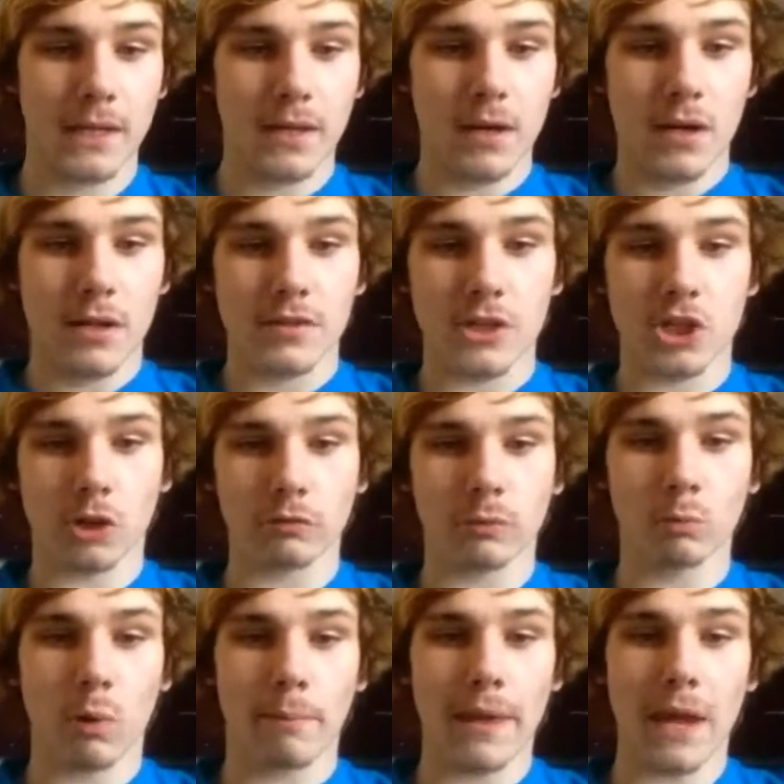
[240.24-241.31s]
The children
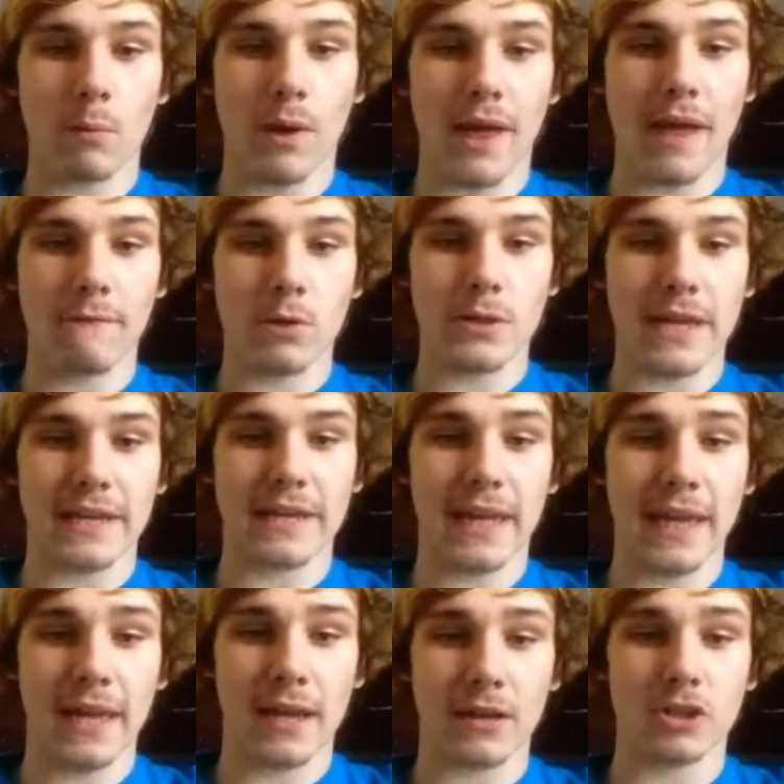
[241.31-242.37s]
will pay whatever they
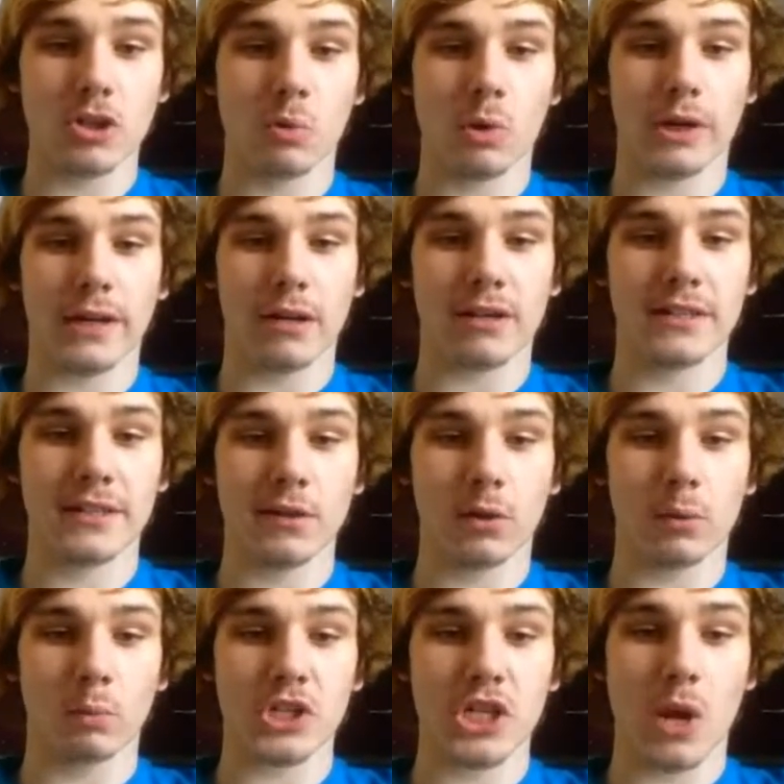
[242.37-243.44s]
can to work out a deal
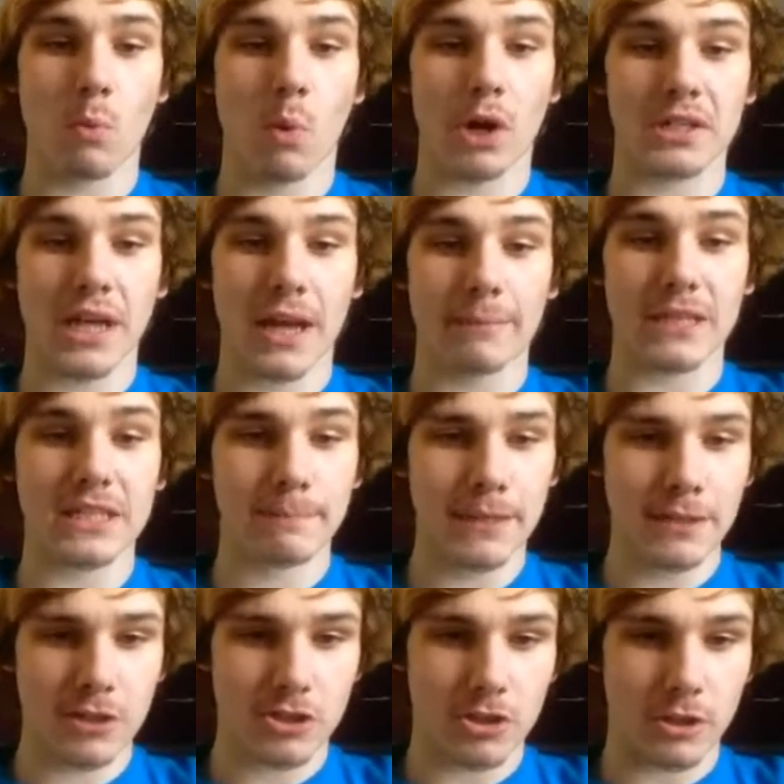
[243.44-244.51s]
in which a one-time
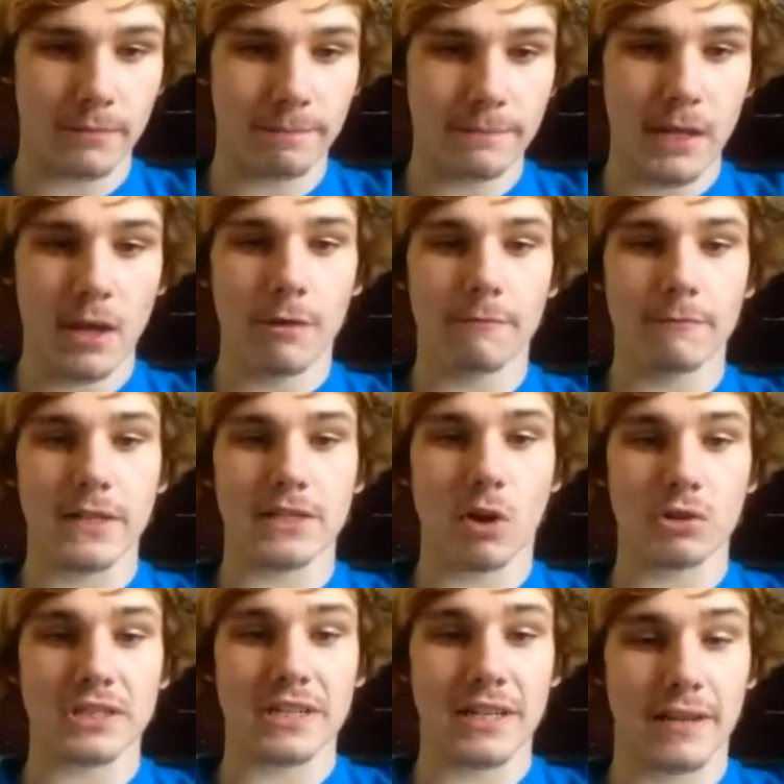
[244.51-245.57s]
expenditure
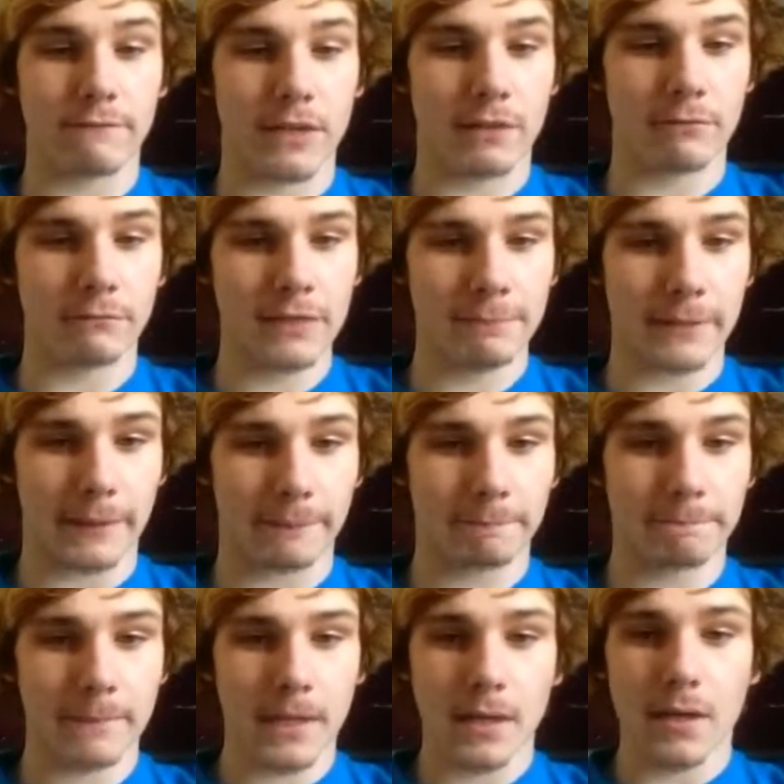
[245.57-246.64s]
results in infinite reaping.
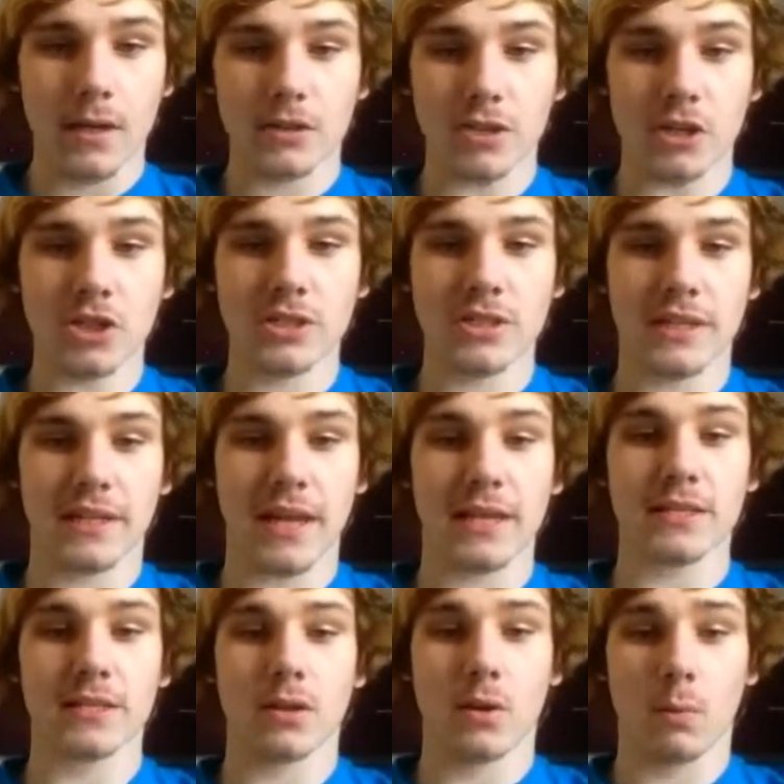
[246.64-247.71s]
Such is the
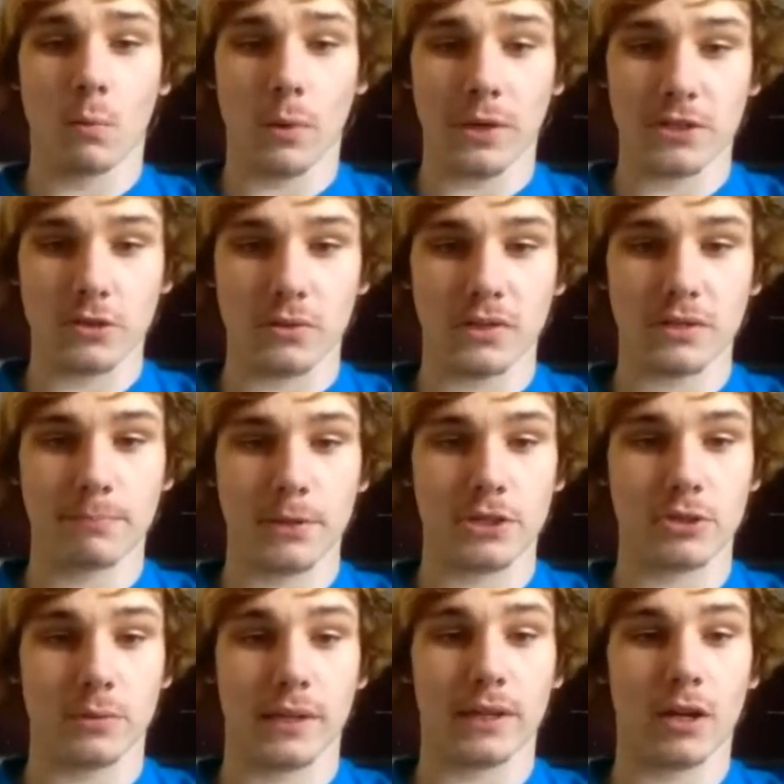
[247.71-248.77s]
case with students
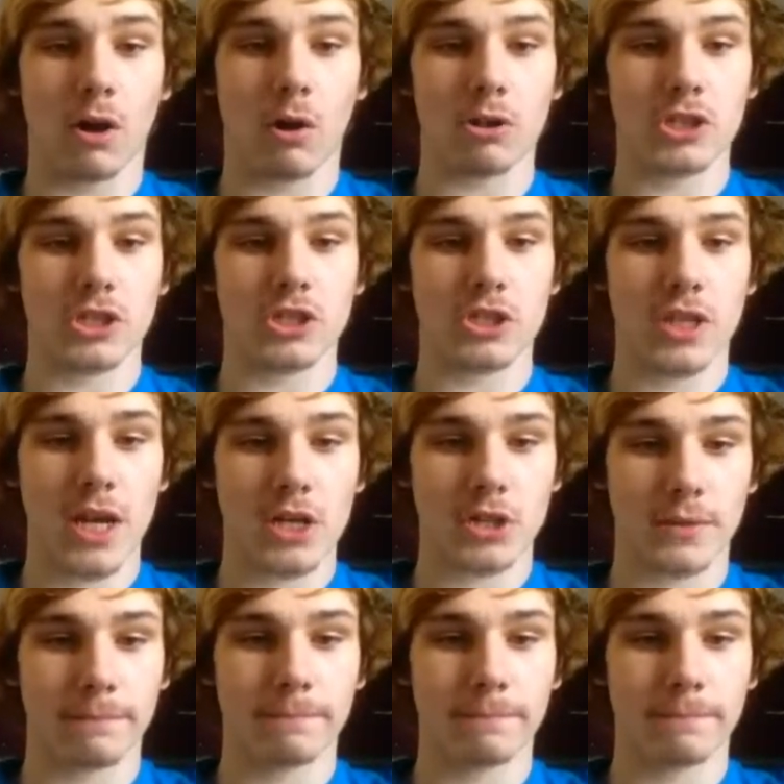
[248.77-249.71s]
pursuing a college education.